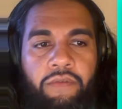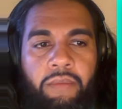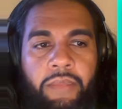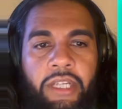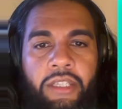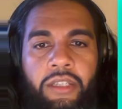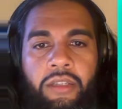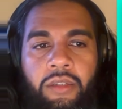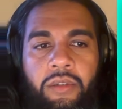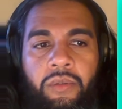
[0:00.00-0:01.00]
from
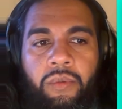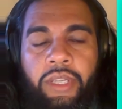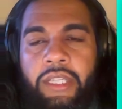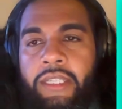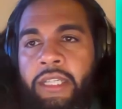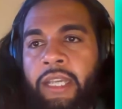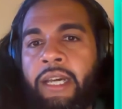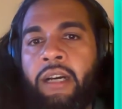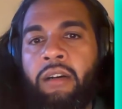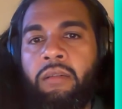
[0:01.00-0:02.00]
this, we can
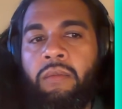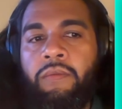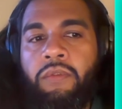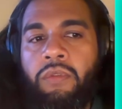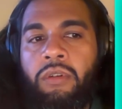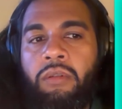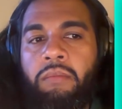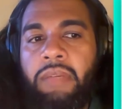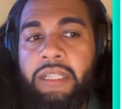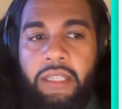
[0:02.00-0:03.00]
see how for
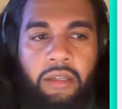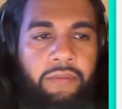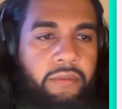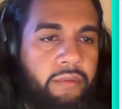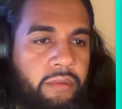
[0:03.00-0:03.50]
myself,